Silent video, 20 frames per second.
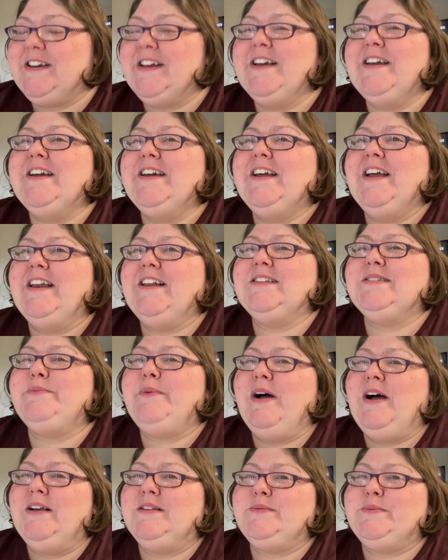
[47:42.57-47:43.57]
and it's
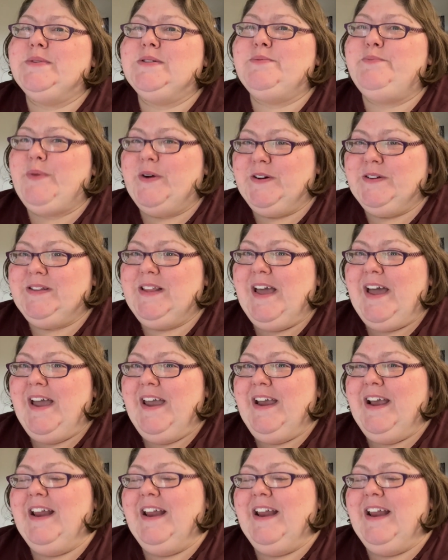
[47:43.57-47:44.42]
my husband's birthday,